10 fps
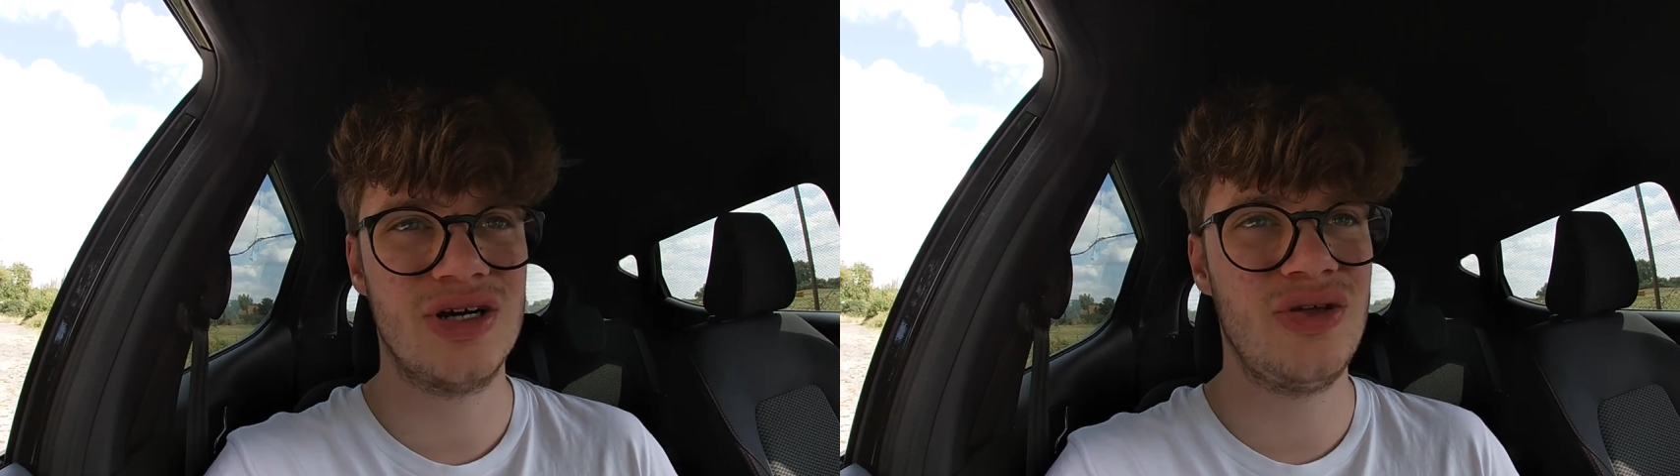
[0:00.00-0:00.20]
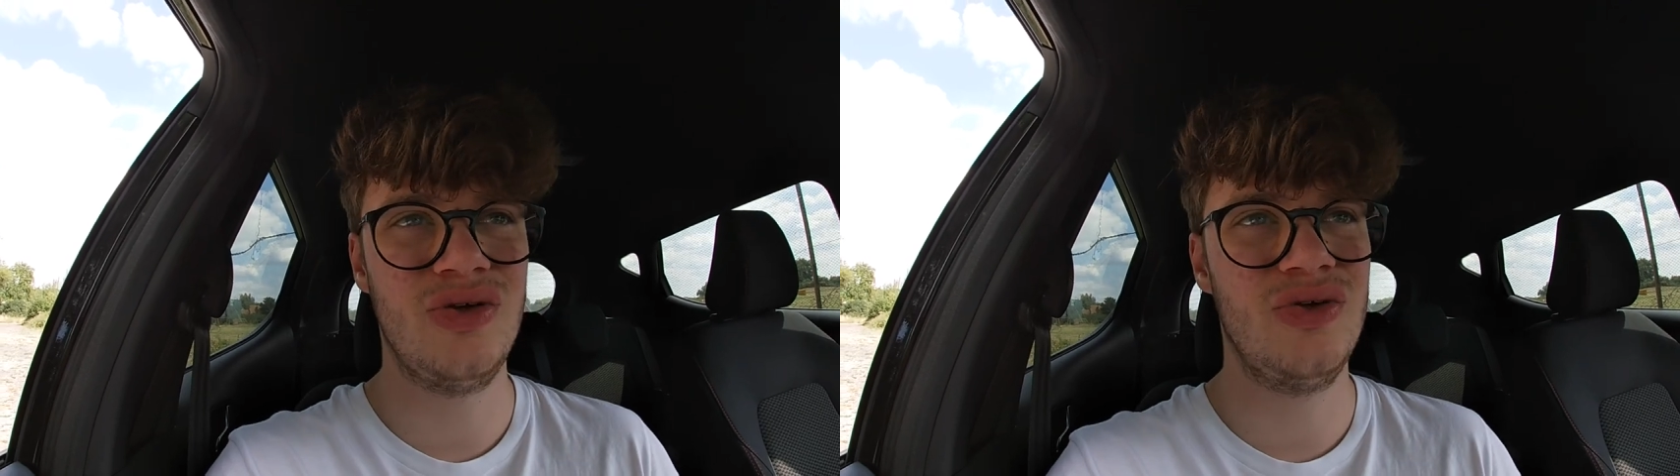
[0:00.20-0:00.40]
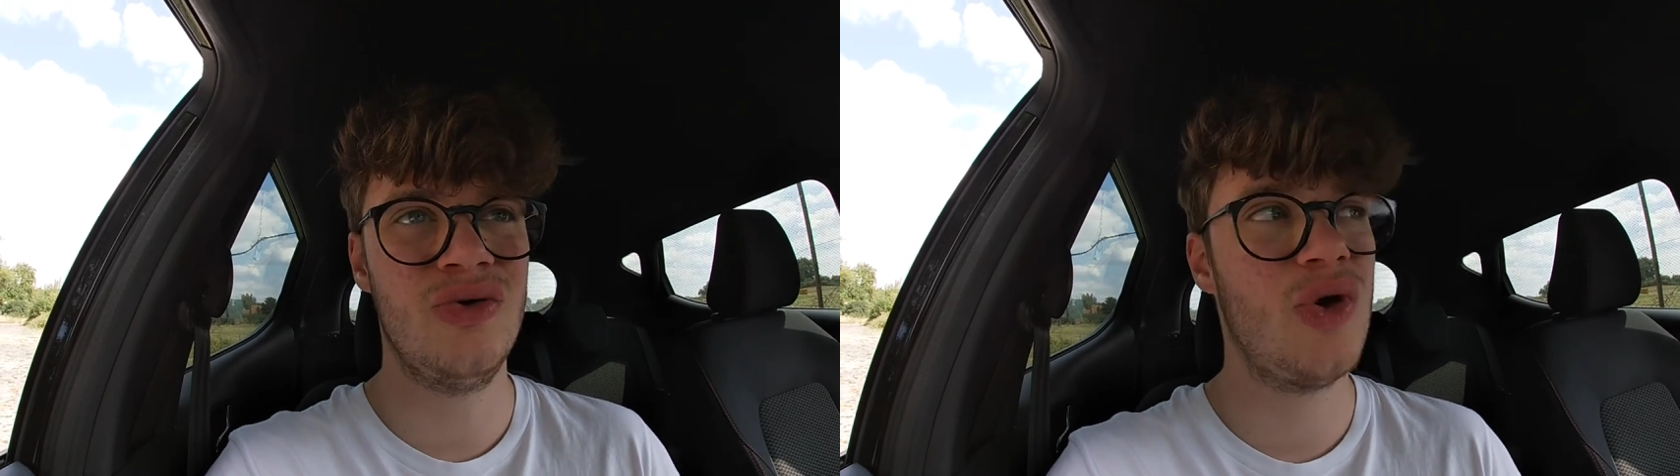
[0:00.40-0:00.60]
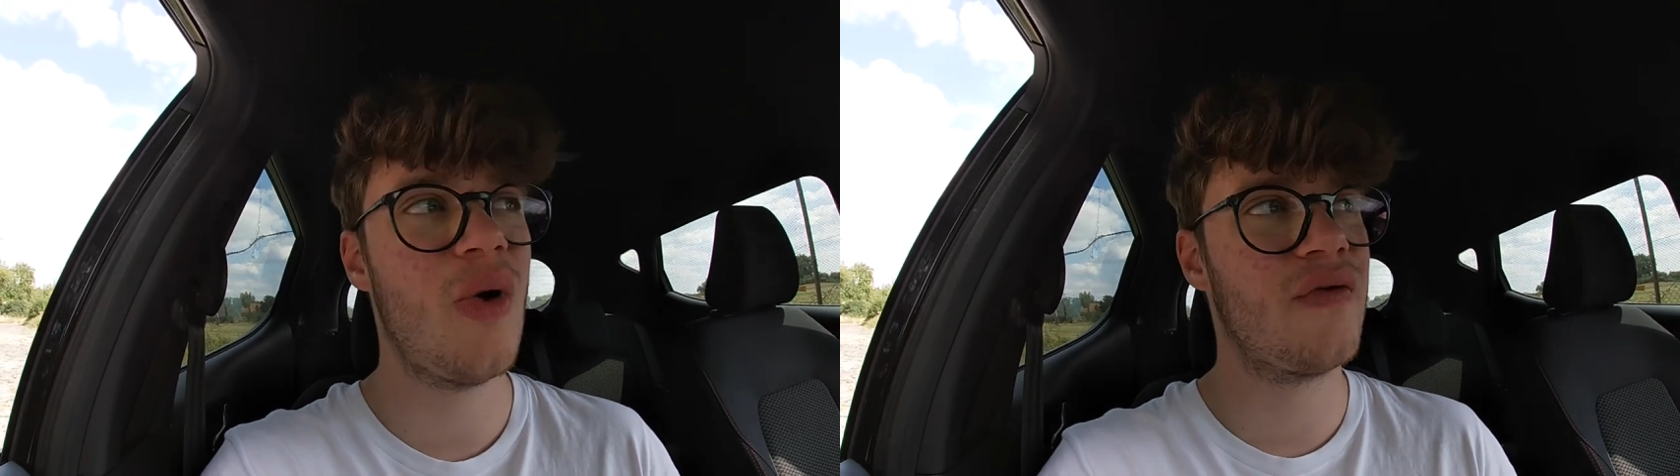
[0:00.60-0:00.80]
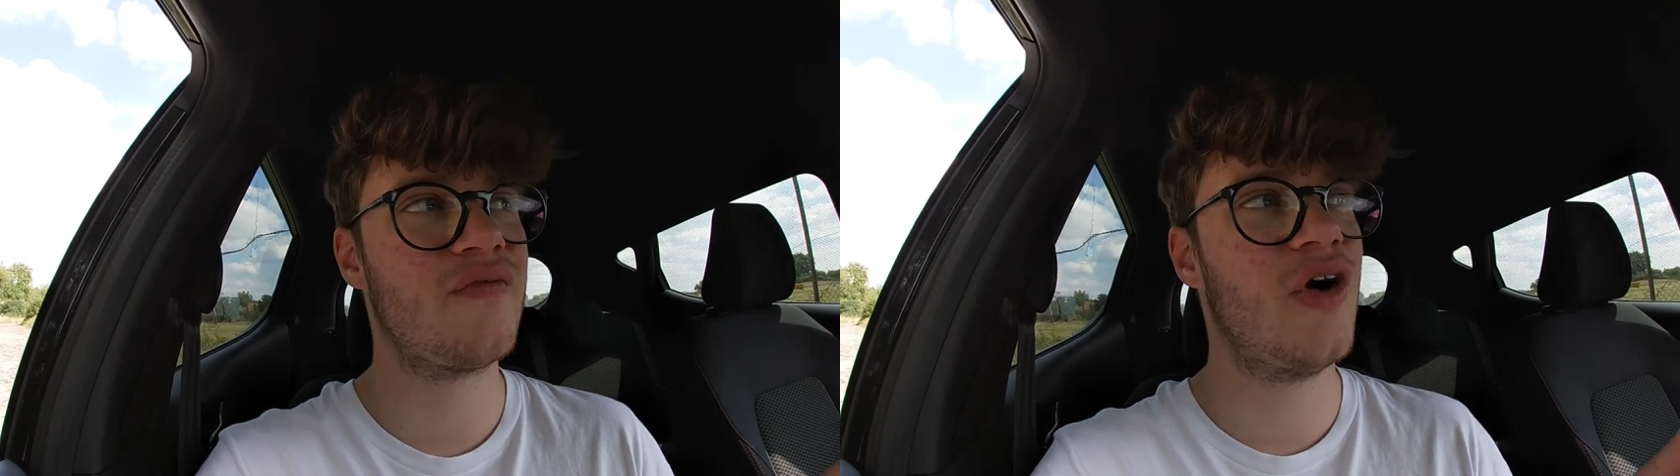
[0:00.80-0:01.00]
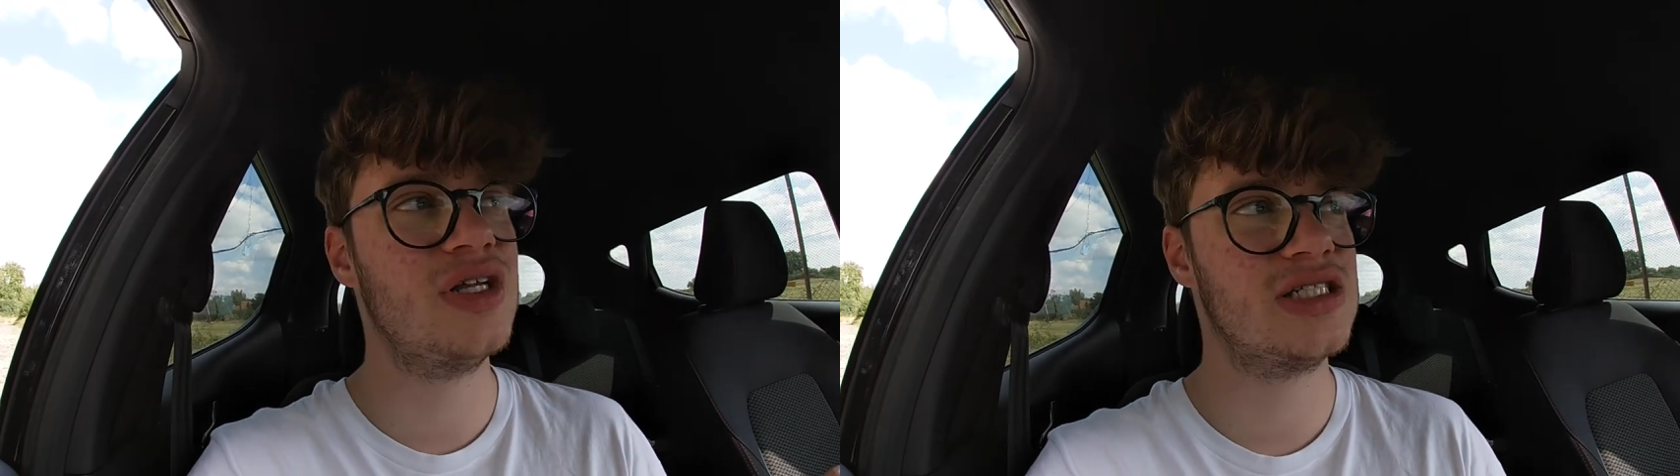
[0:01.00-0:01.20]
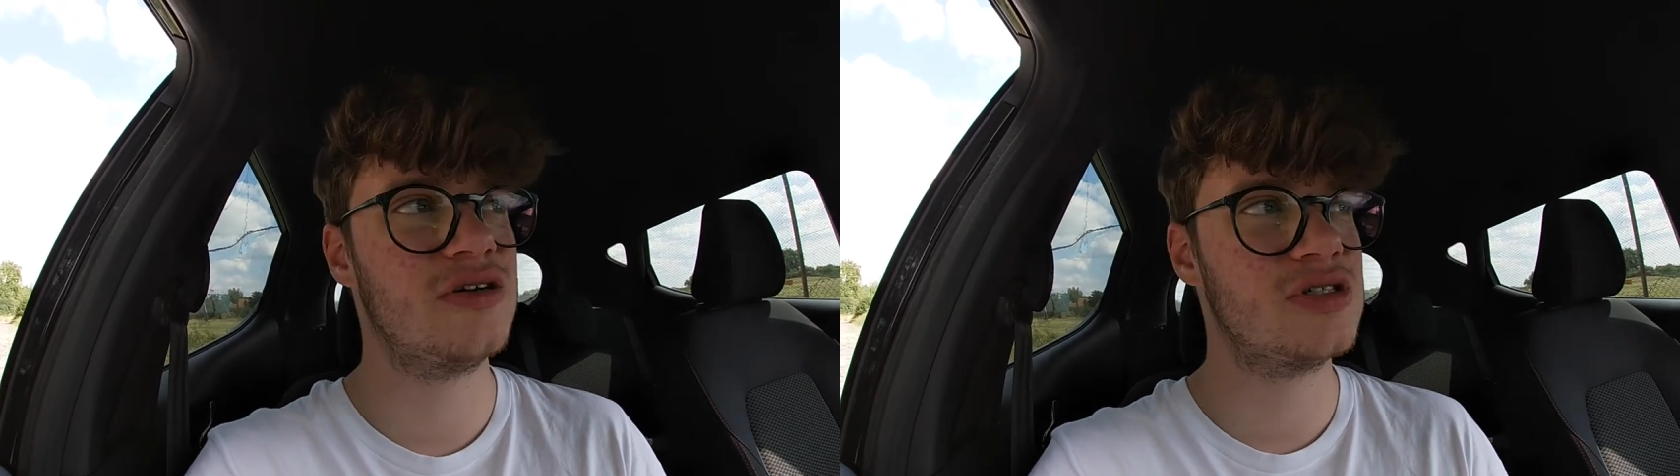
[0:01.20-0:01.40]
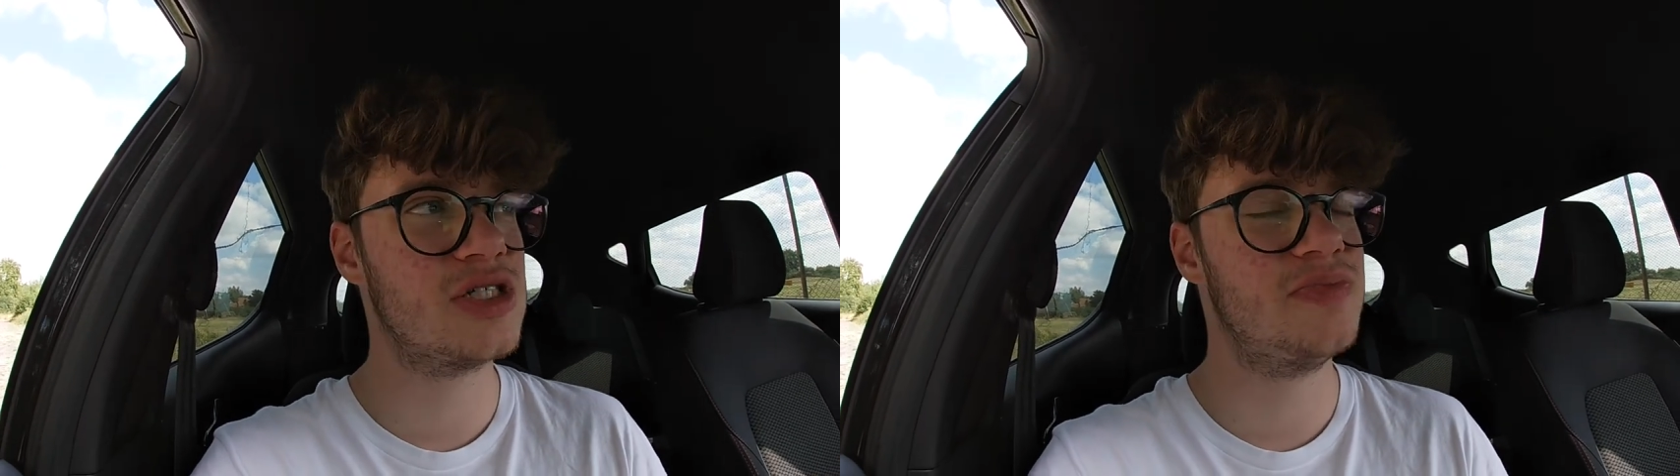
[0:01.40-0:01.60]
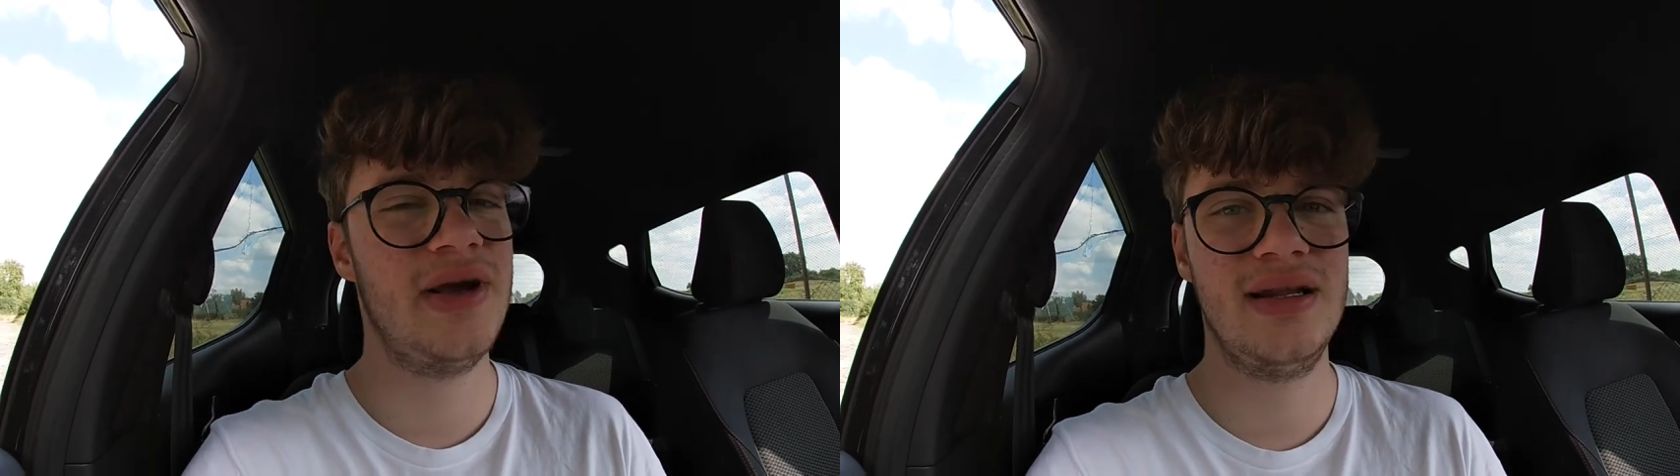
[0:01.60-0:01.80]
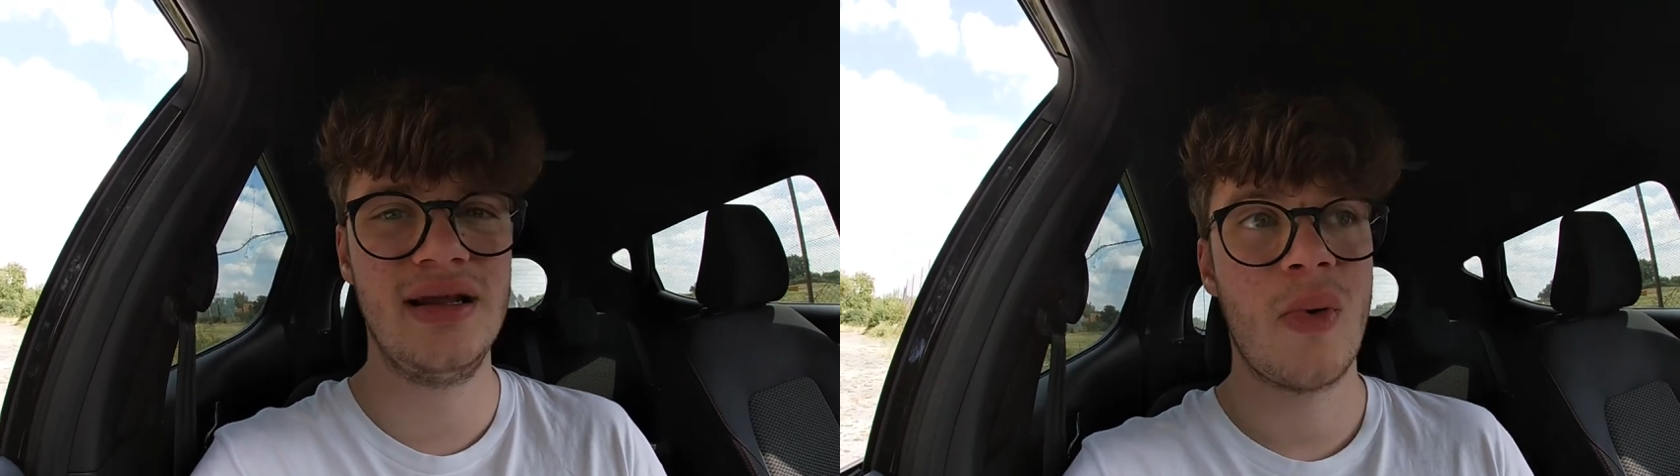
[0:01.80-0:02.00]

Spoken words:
like you won't find yourself speeding,